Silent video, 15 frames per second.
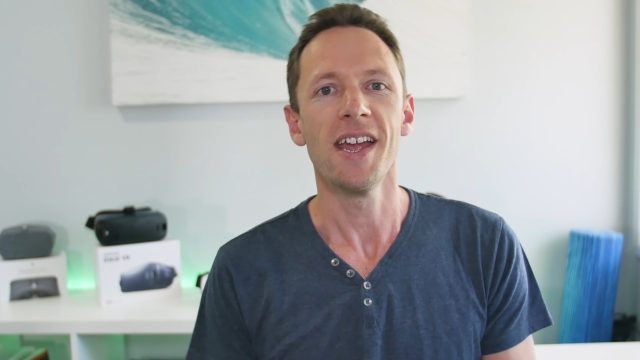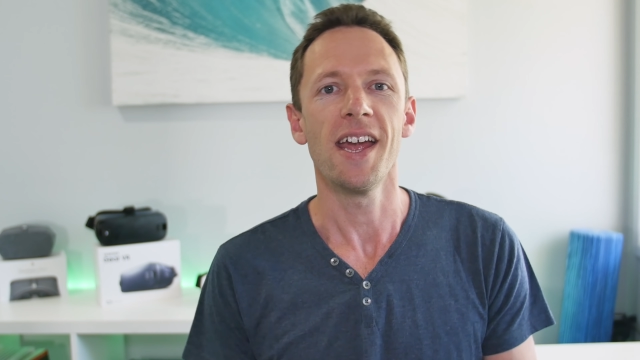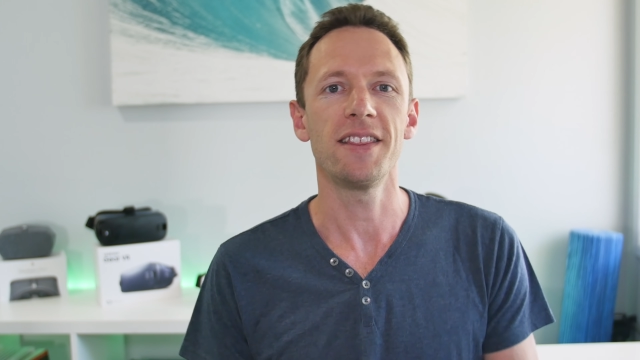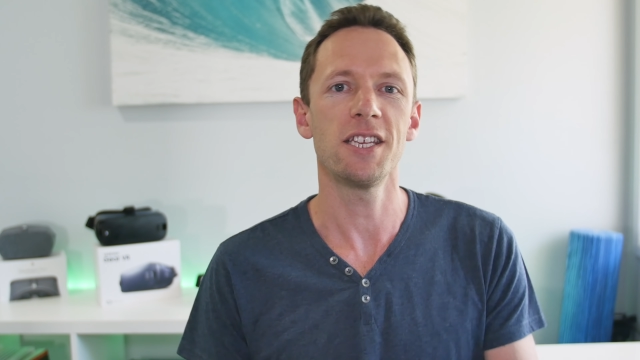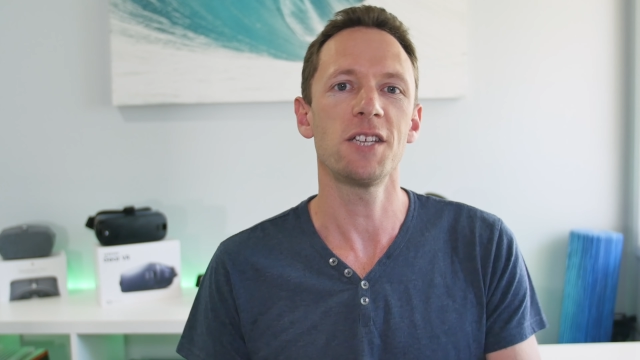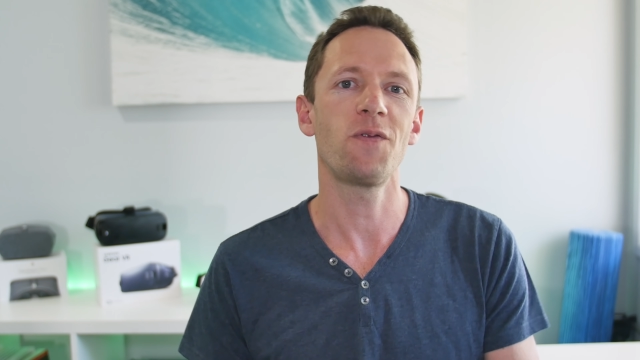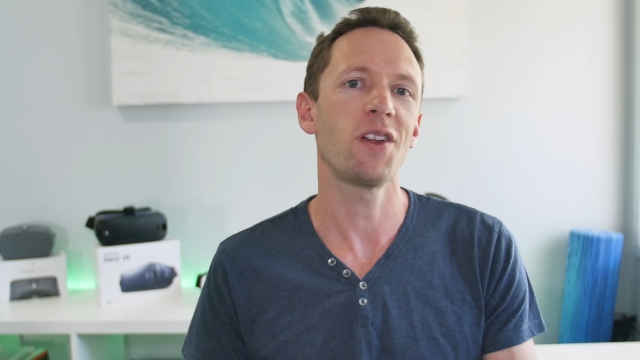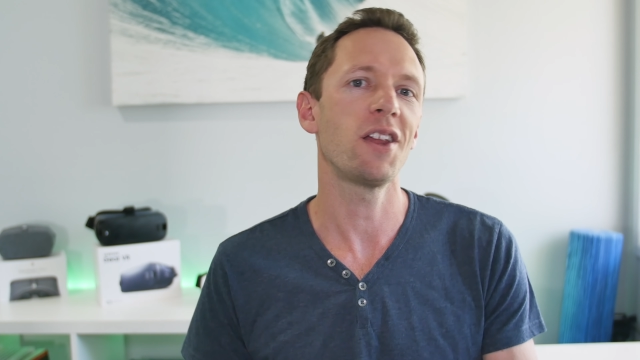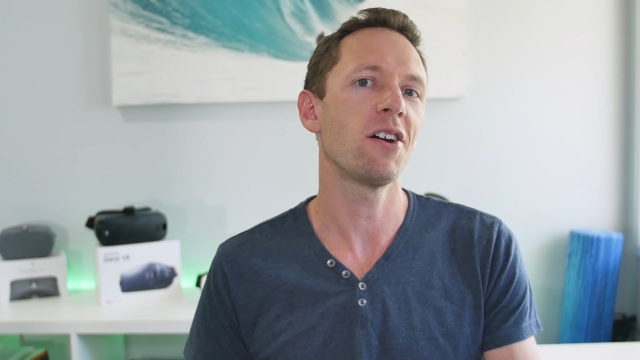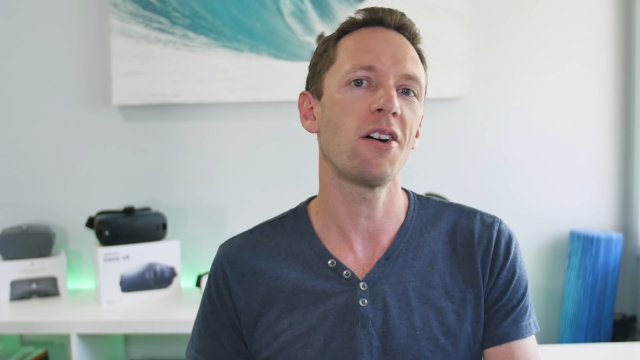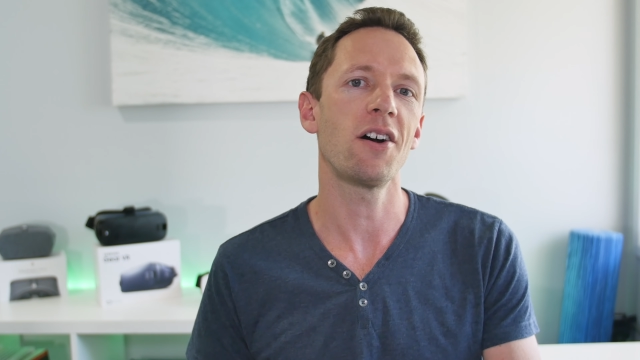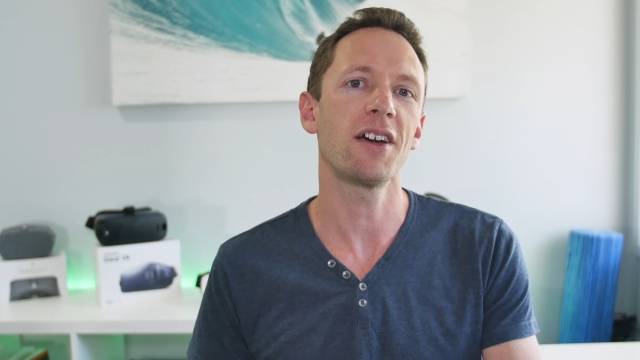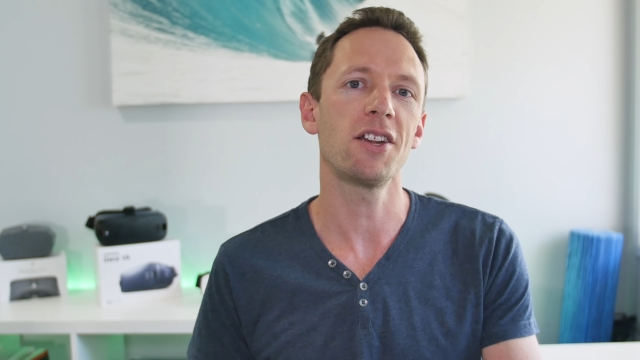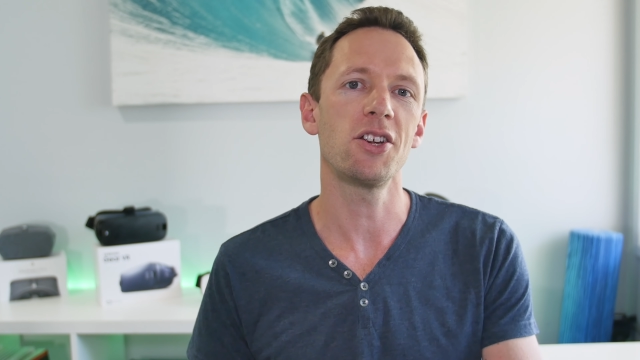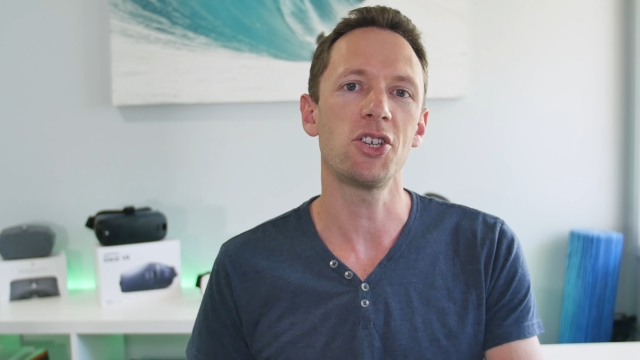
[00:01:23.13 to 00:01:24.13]
In this video,
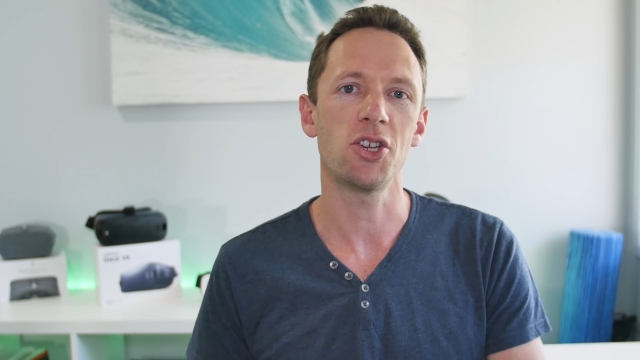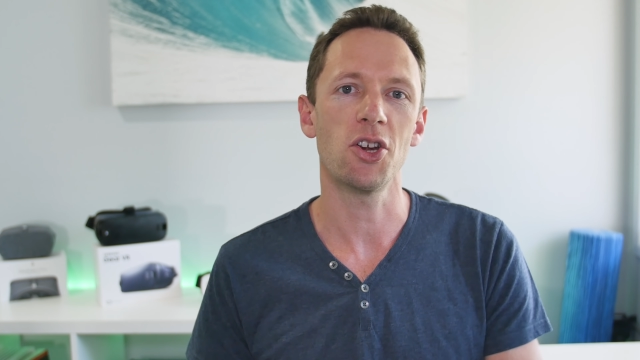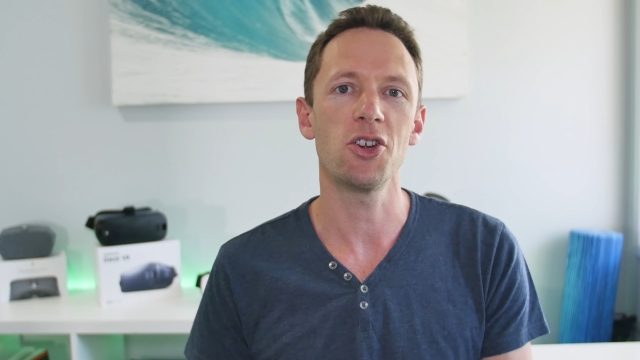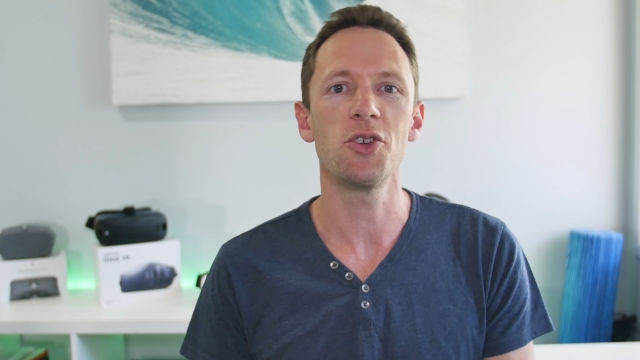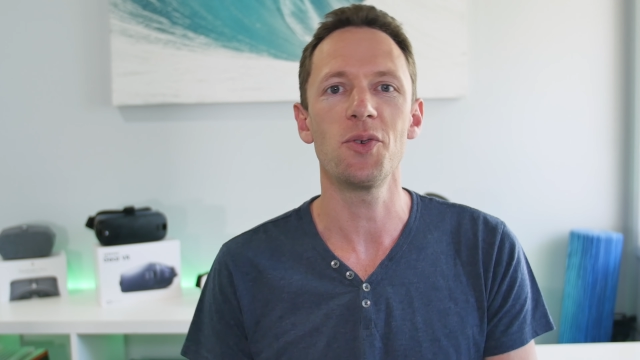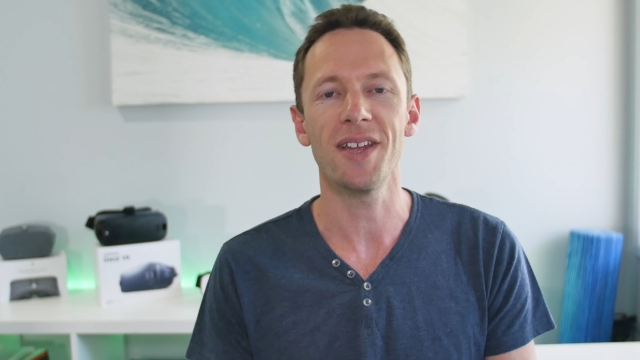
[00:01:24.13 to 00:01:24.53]
I'm gonna show you